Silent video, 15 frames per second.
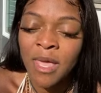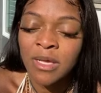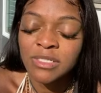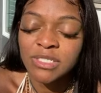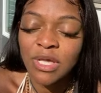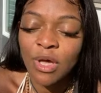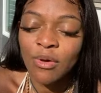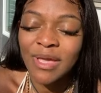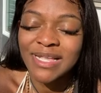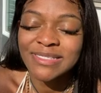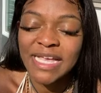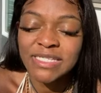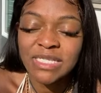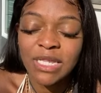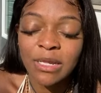So it
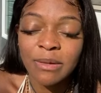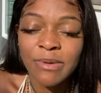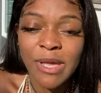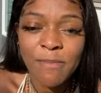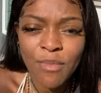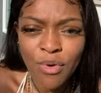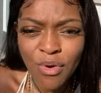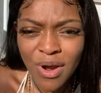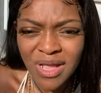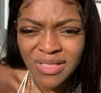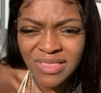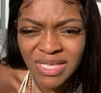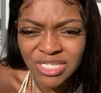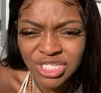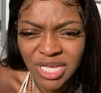takes a little bit more
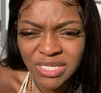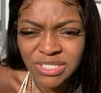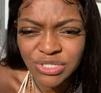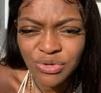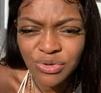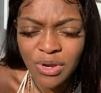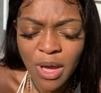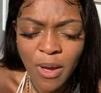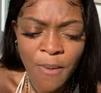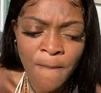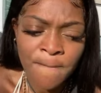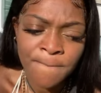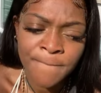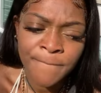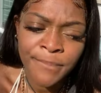than just, you
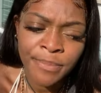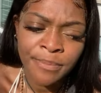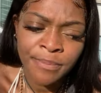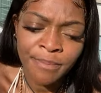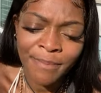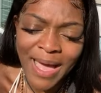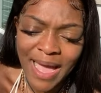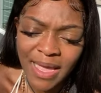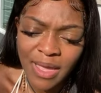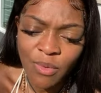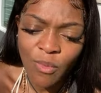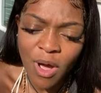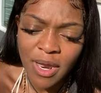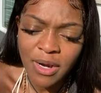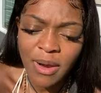know,
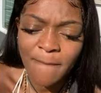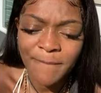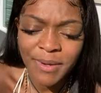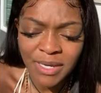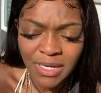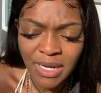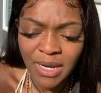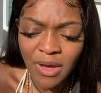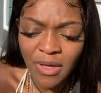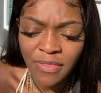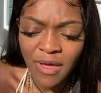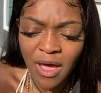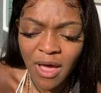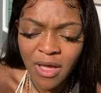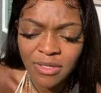buying water and putting it
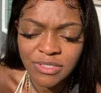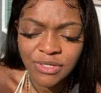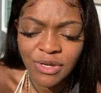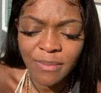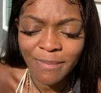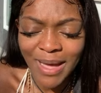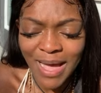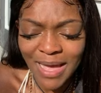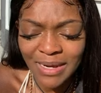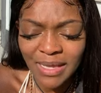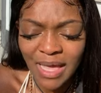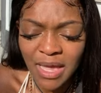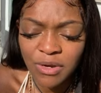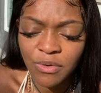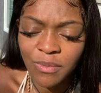on the altar and buying a
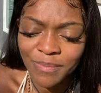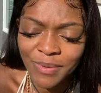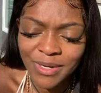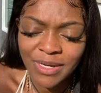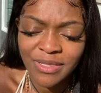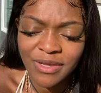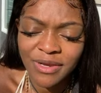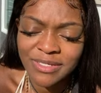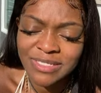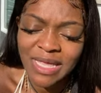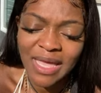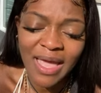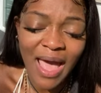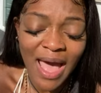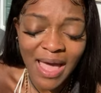candle, putting it there and
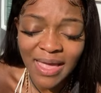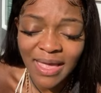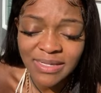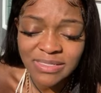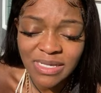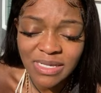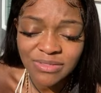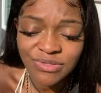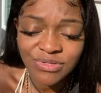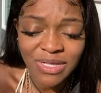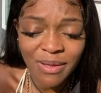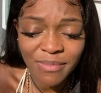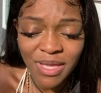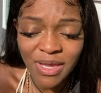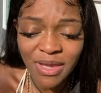say, hi ancestors,
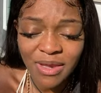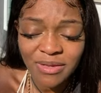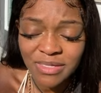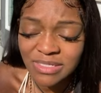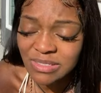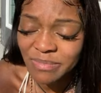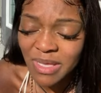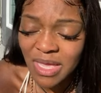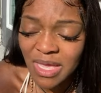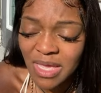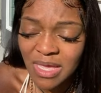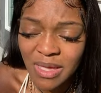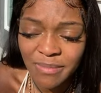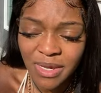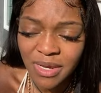I'm here, this is
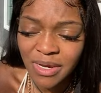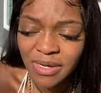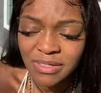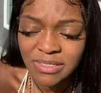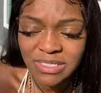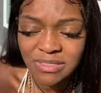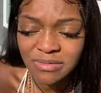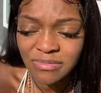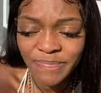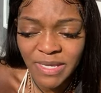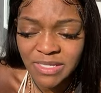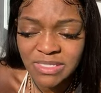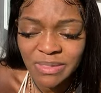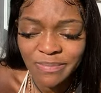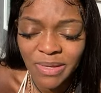me, come here and
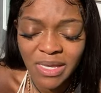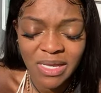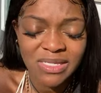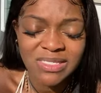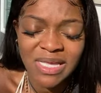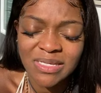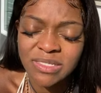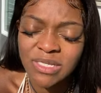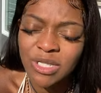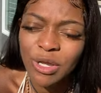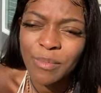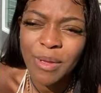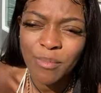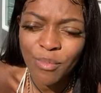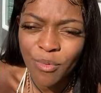speak to me. It takes a
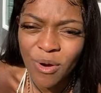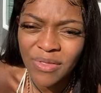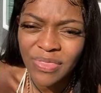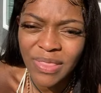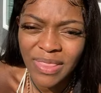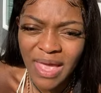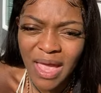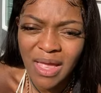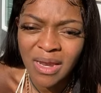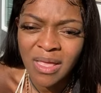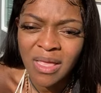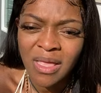little bit more than that.